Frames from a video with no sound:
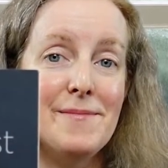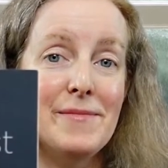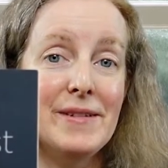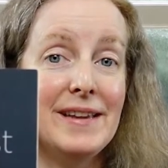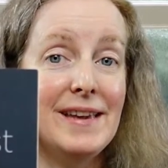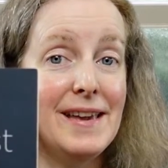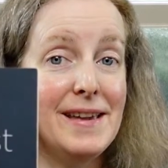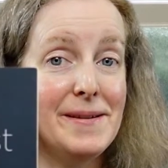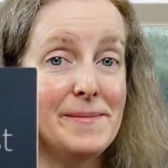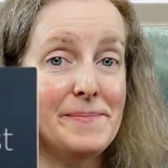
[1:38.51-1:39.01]

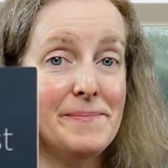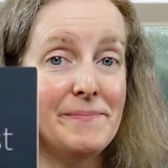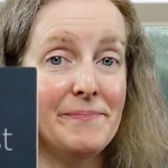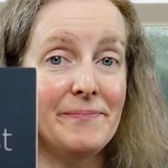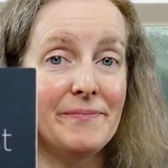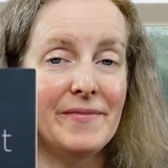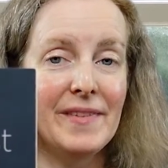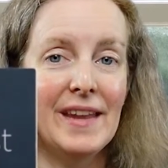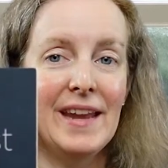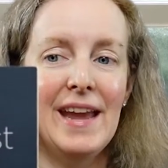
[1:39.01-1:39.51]
McKim.
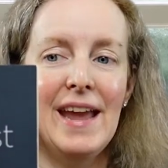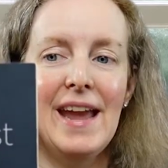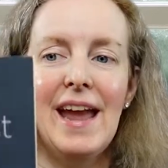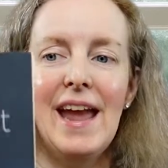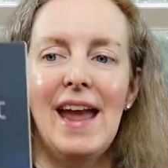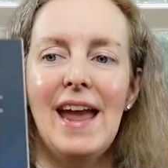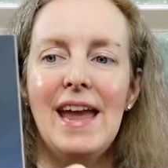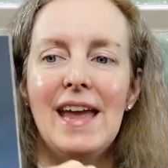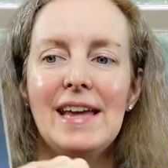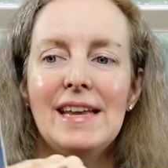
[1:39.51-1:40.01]

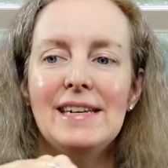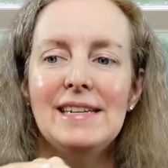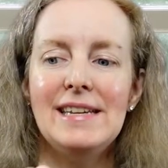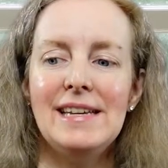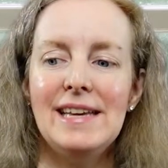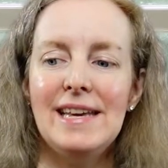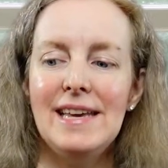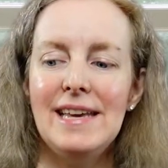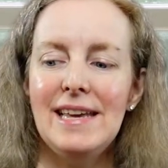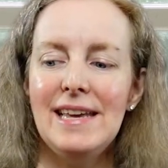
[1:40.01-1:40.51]
And
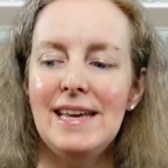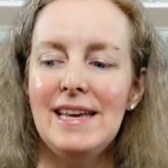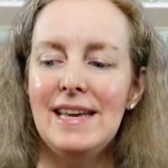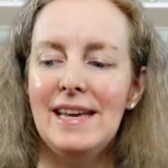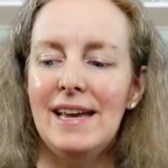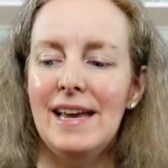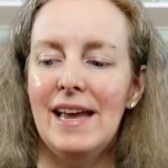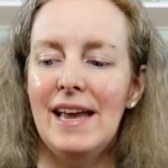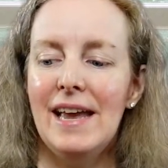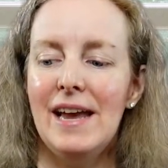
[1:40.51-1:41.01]

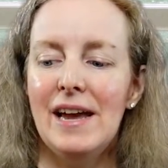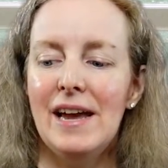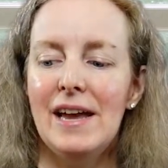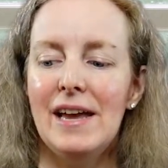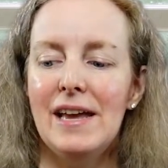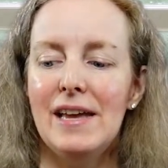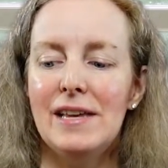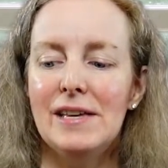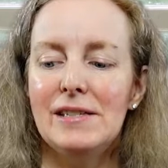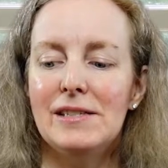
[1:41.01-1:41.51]
he
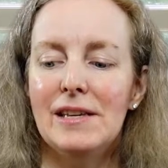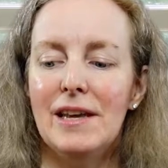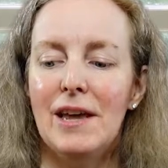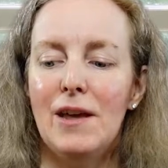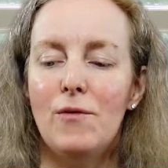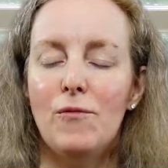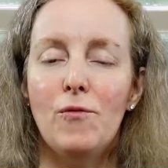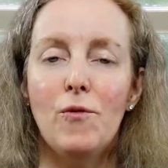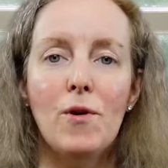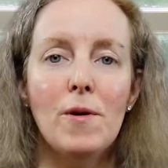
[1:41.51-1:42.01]
is
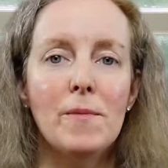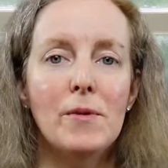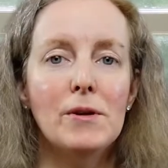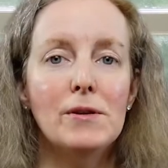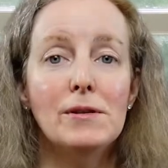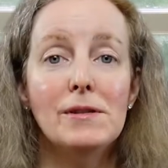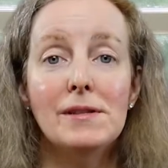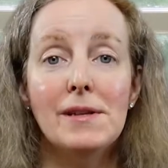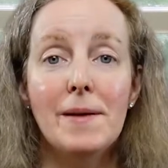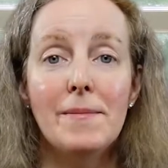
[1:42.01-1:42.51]
a former
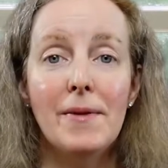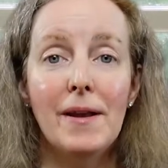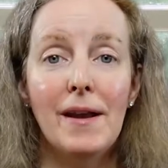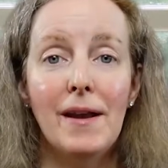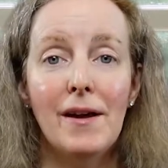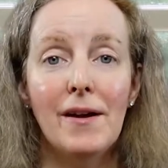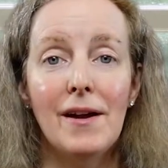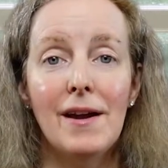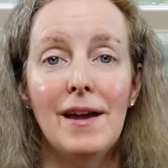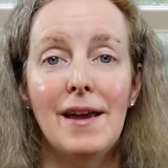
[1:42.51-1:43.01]

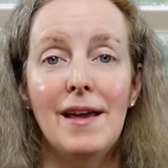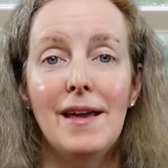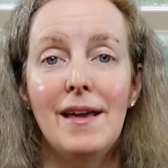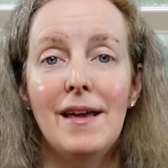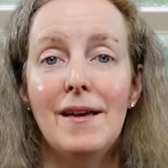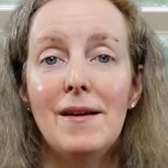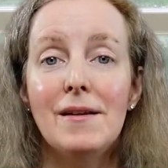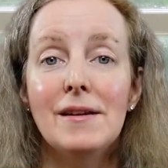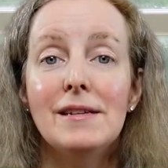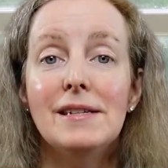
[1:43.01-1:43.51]

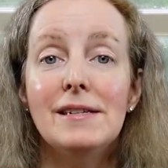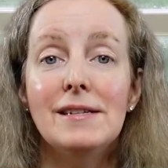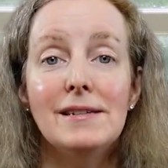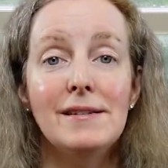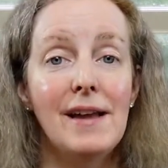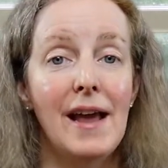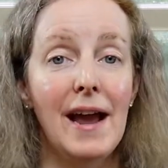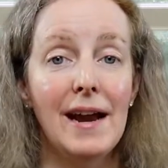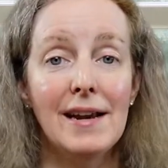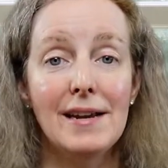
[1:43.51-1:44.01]
seminary
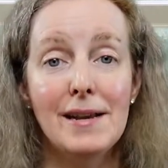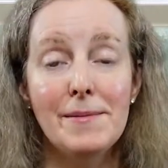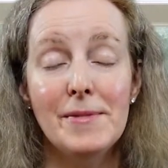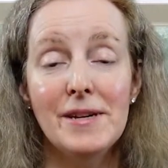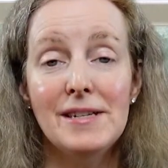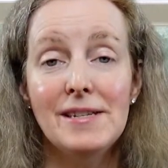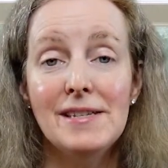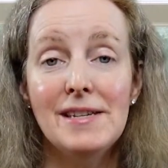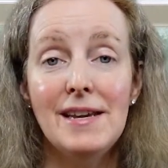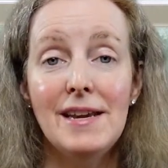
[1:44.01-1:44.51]

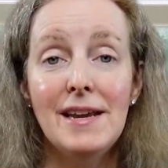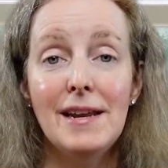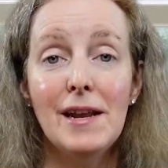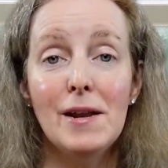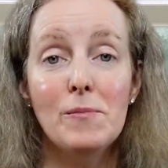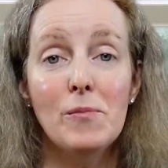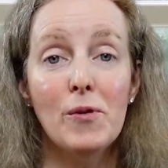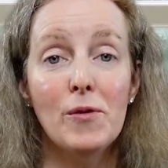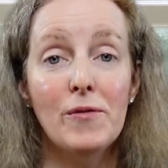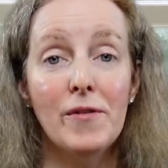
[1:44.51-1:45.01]
academic dean
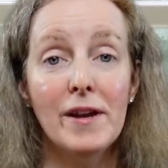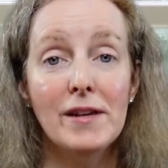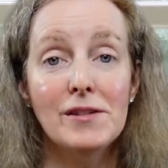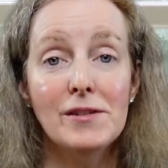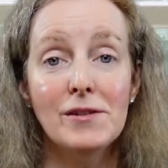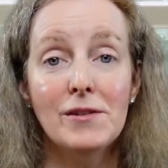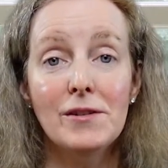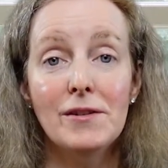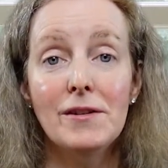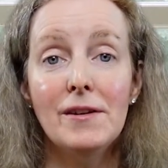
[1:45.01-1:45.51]
and
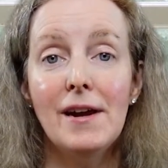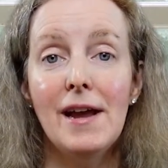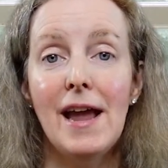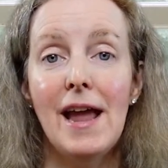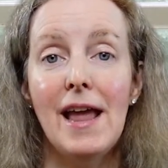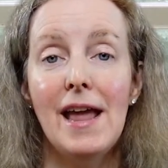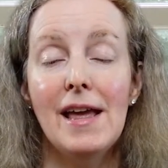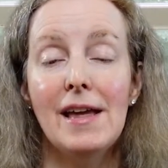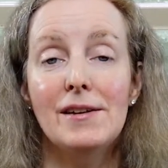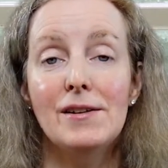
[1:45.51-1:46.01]
professor
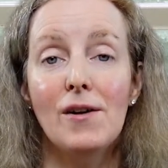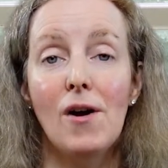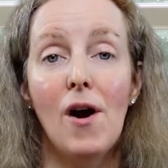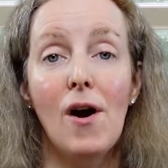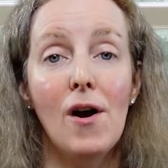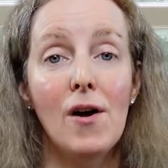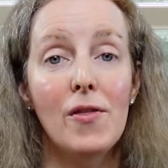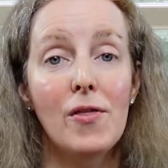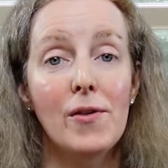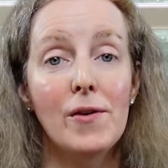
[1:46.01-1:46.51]
and
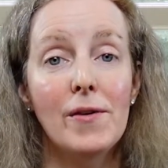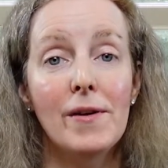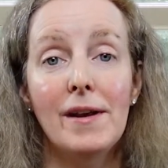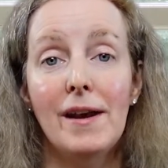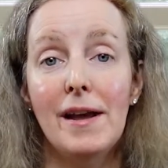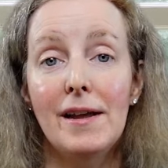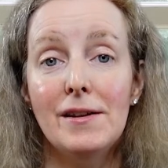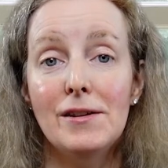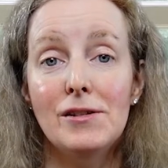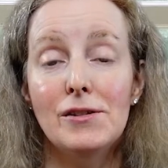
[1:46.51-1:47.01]
author
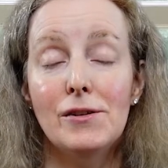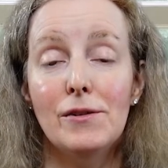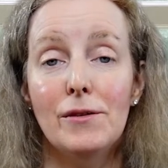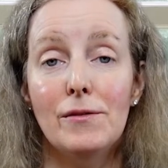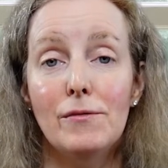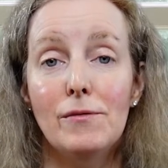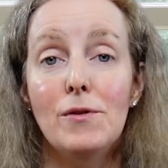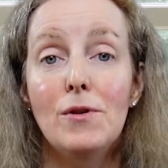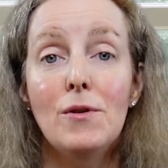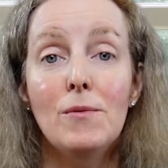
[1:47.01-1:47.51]
and editor
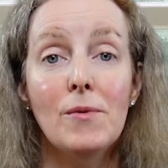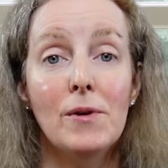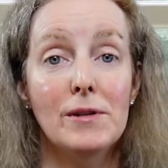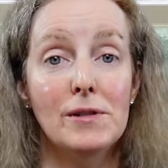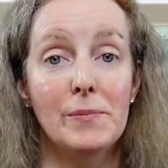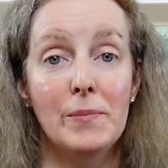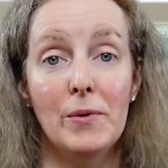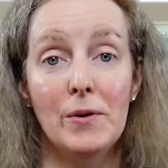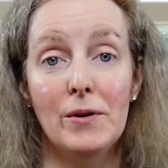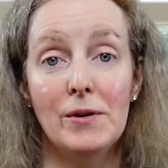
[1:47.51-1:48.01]
of
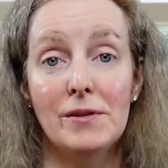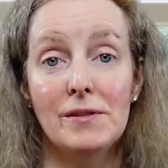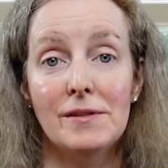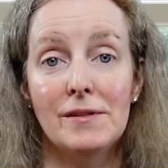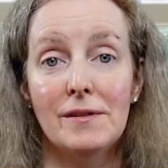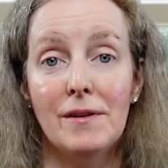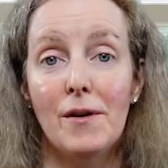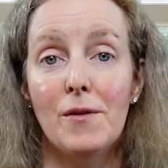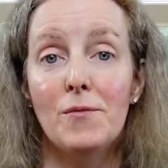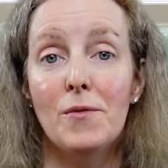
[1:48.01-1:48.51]
numerous
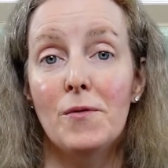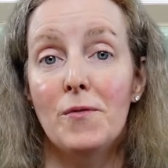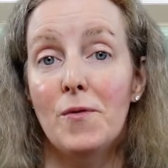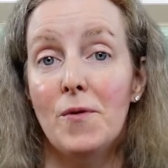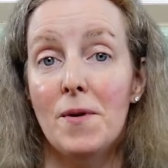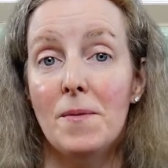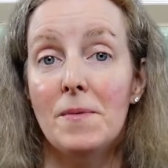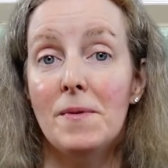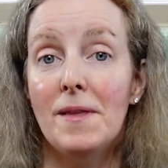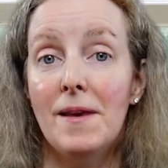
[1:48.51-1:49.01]
books of
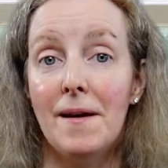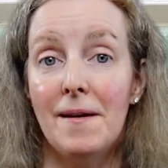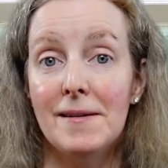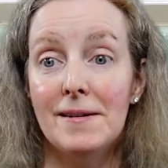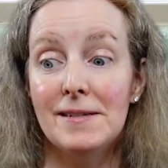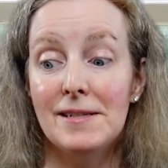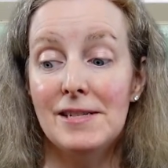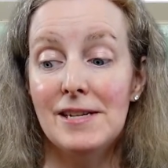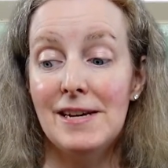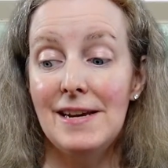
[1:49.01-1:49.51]
Reformed
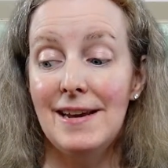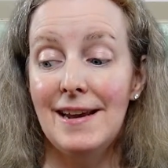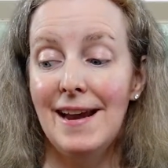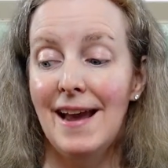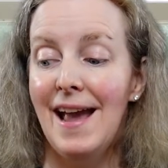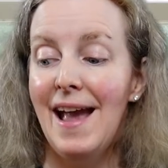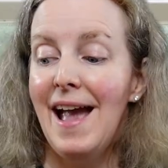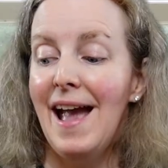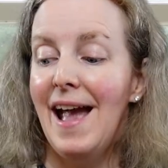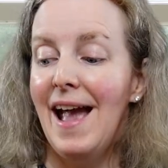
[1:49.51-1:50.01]
theology.
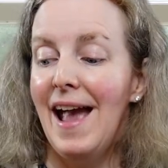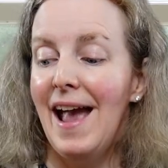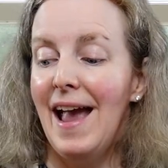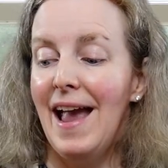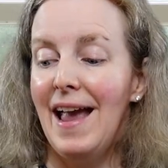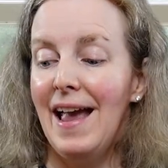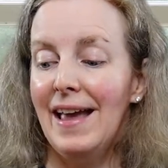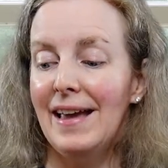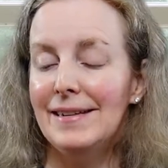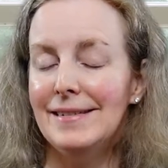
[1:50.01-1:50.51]

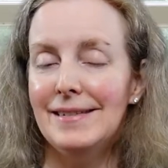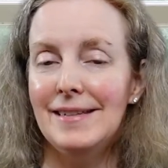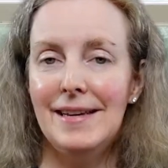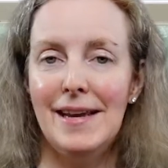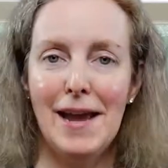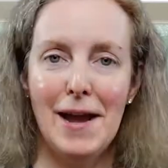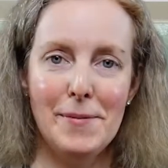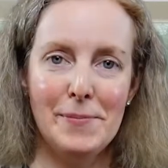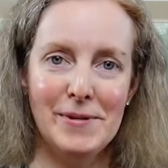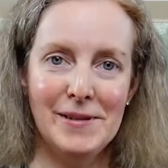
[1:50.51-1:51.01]
And
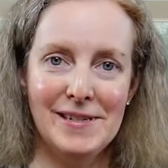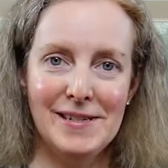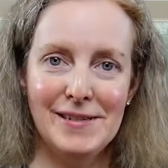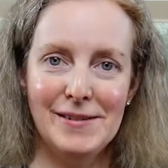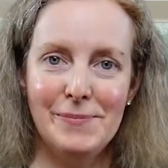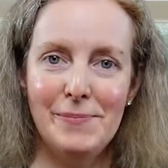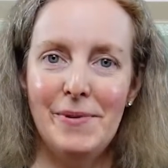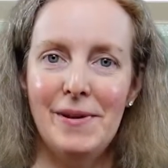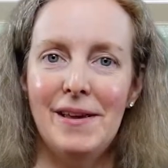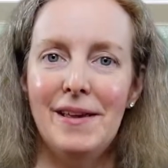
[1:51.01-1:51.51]
he happened
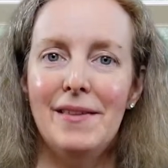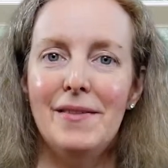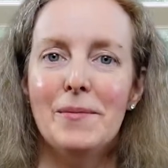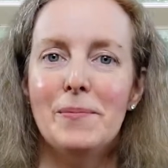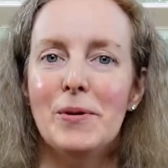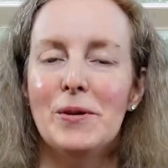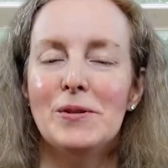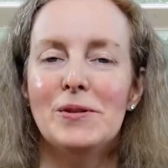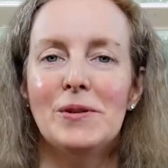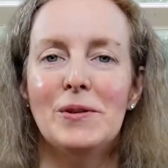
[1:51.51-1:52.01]
to be the
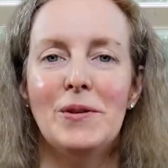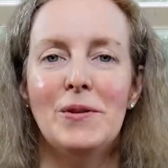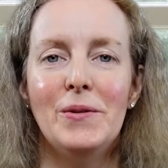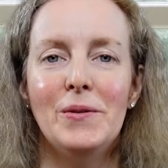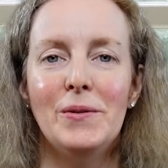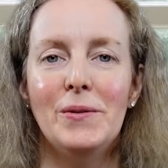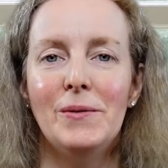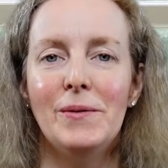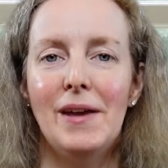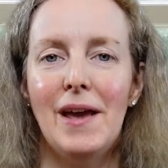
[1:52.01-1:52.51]
person
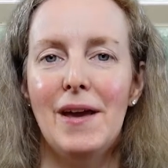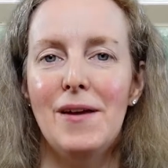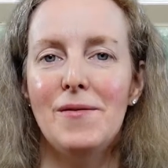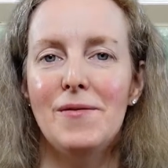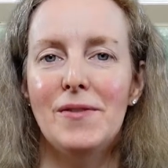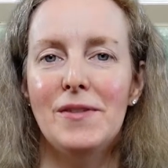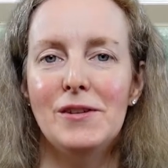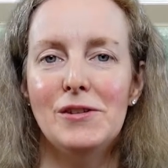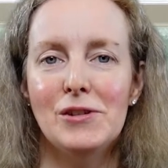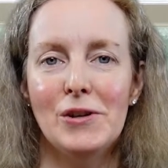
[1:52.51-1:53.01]
who
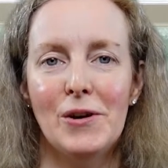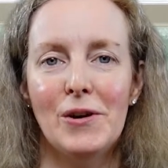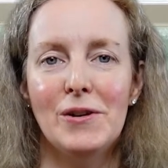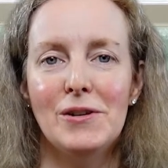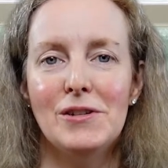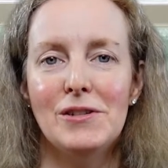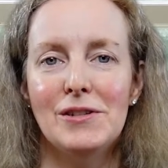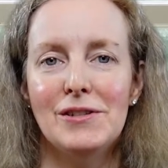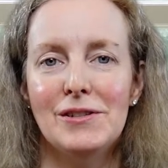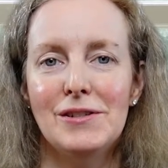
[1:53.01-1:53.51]
gave the
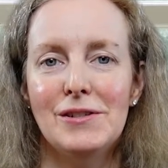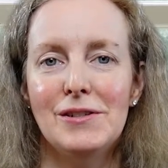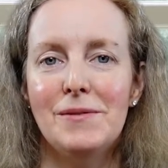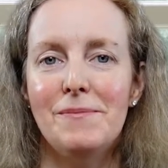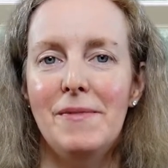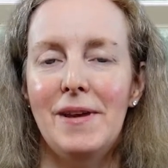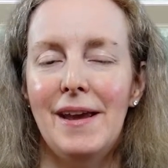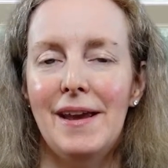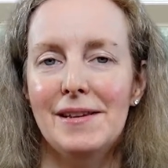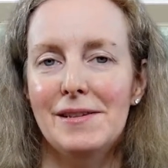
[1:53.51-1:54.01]
charge to
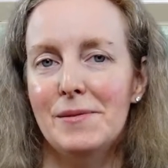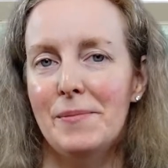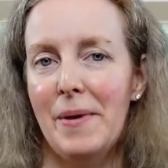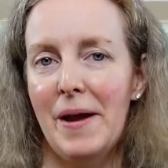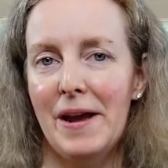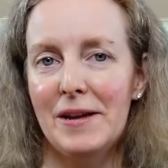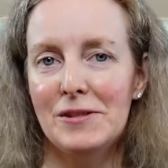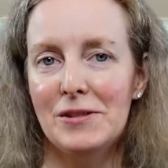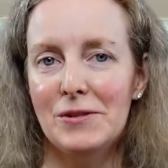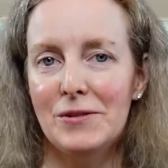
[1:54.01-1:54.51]
me as a
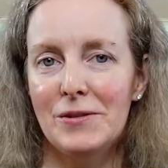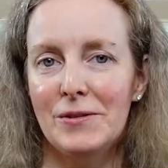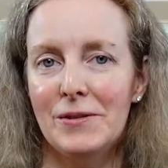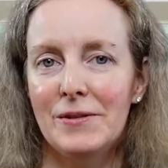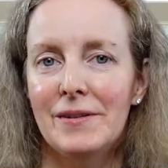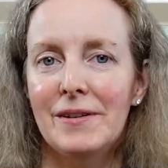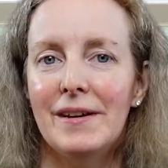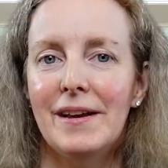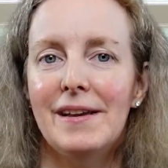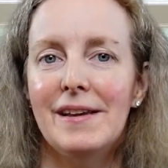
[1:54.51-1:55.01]

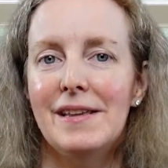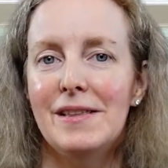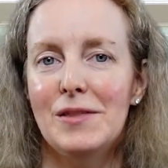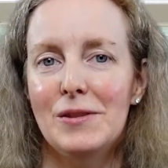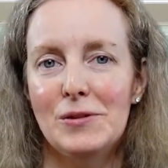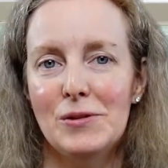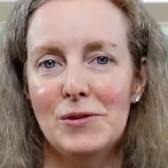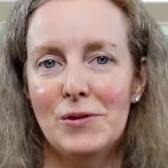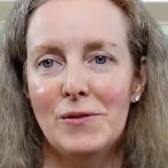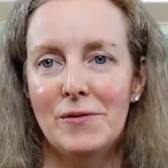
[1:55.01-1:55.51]
pastor in
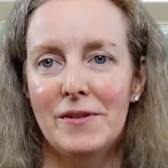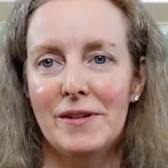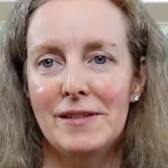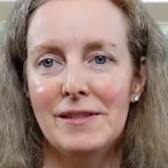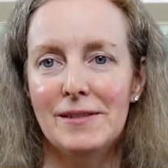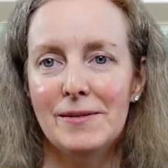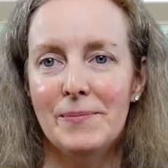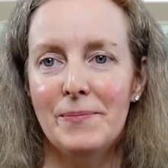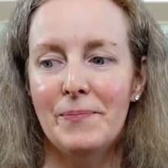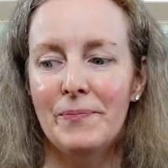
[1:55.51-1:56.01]
the
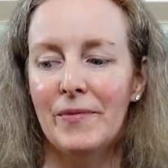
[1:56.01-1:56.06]
service.